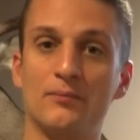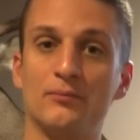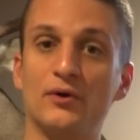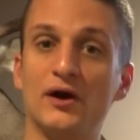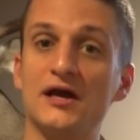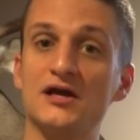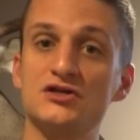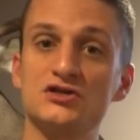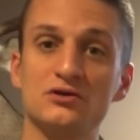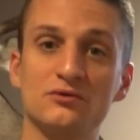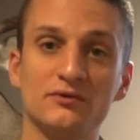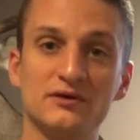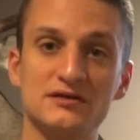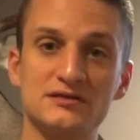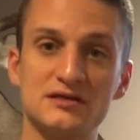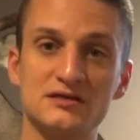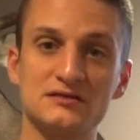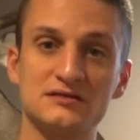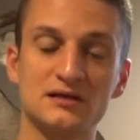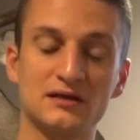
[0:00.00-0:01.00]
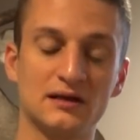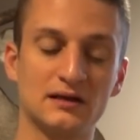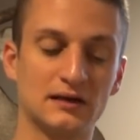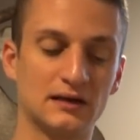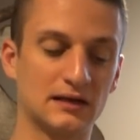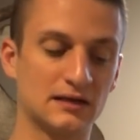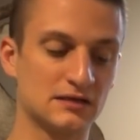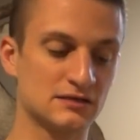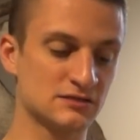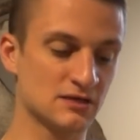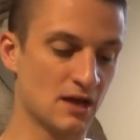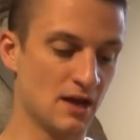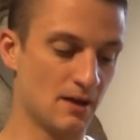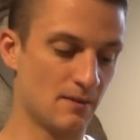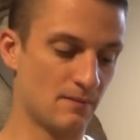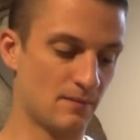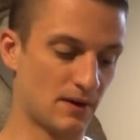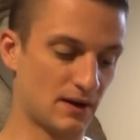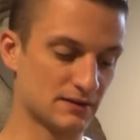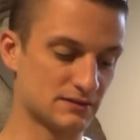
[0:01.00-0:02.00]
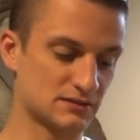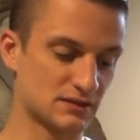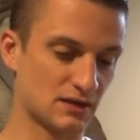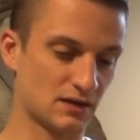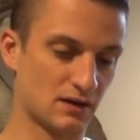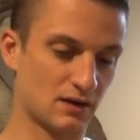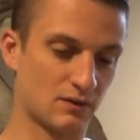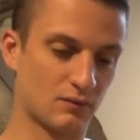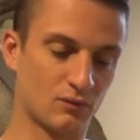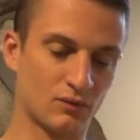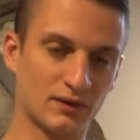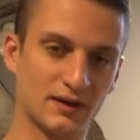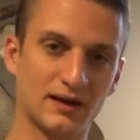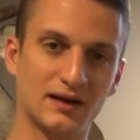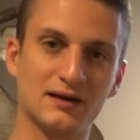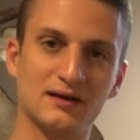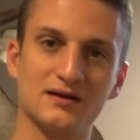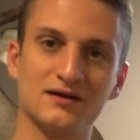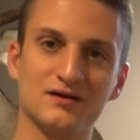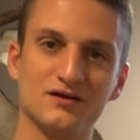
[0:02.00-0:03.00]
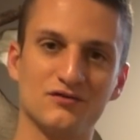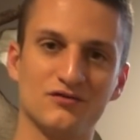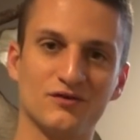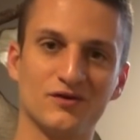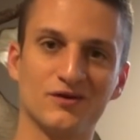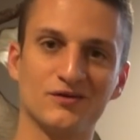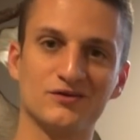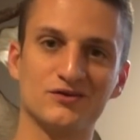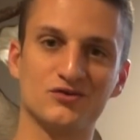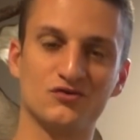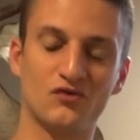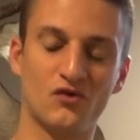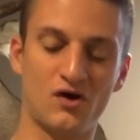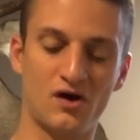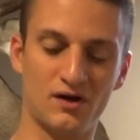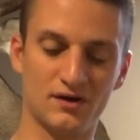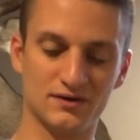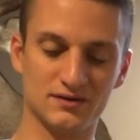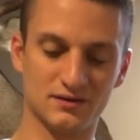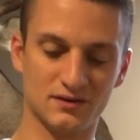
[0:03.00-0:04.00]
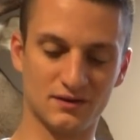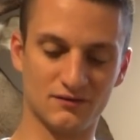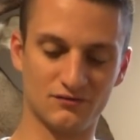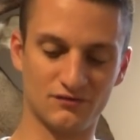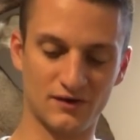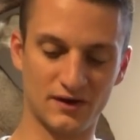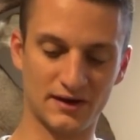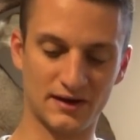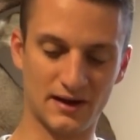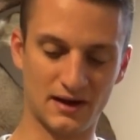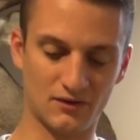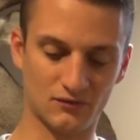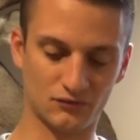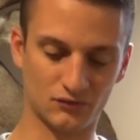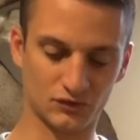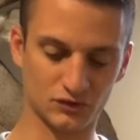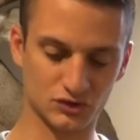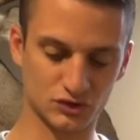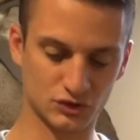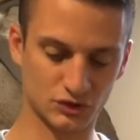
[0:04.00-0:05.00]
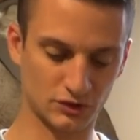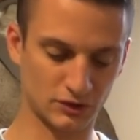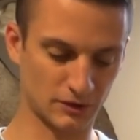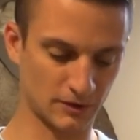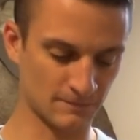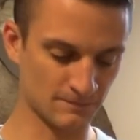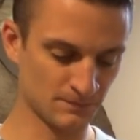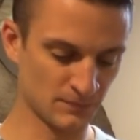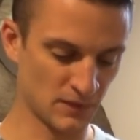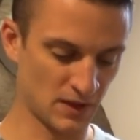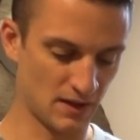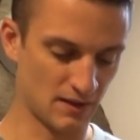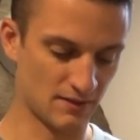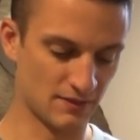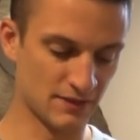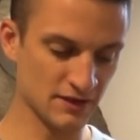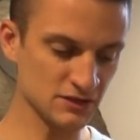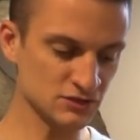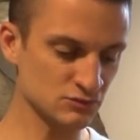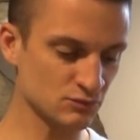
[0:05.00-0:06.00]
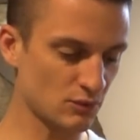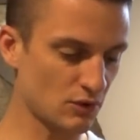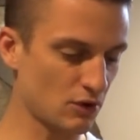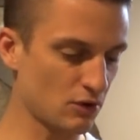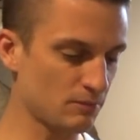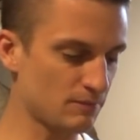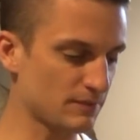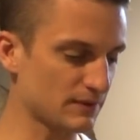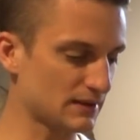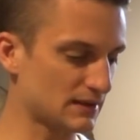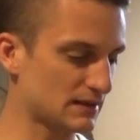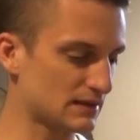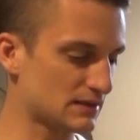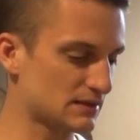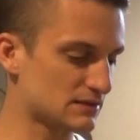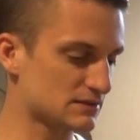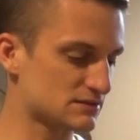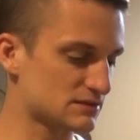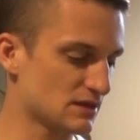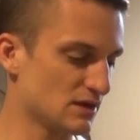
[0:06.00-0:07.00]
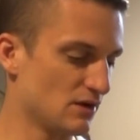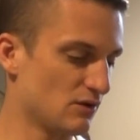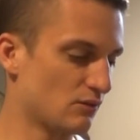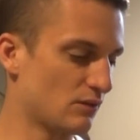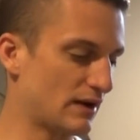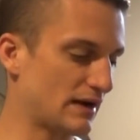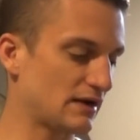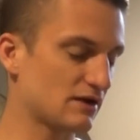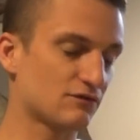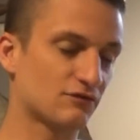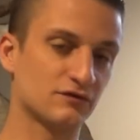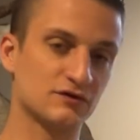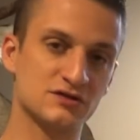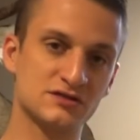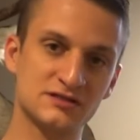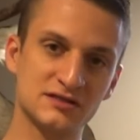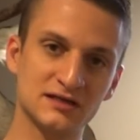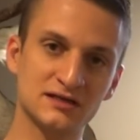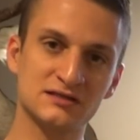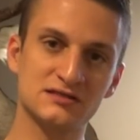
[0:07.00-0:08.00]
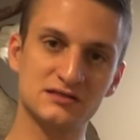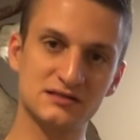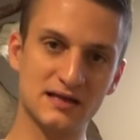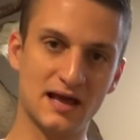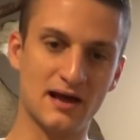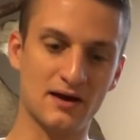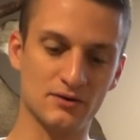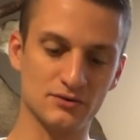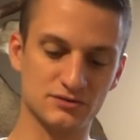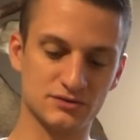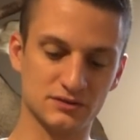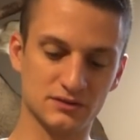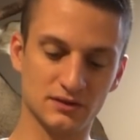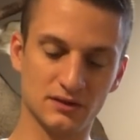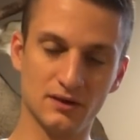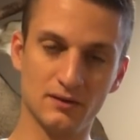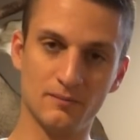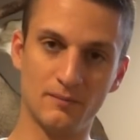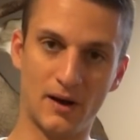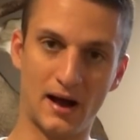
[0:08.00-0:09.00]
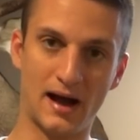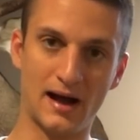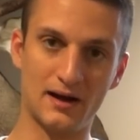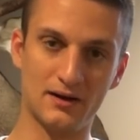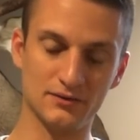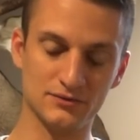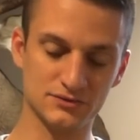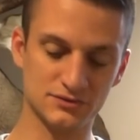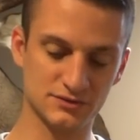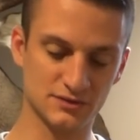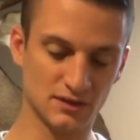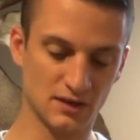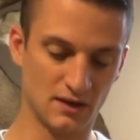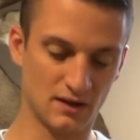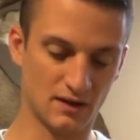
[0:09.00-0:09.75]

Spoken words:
abrasion resistant it is, but we'll get it in the field this fall and find out for sure. This rope is rated for 6,000 pounds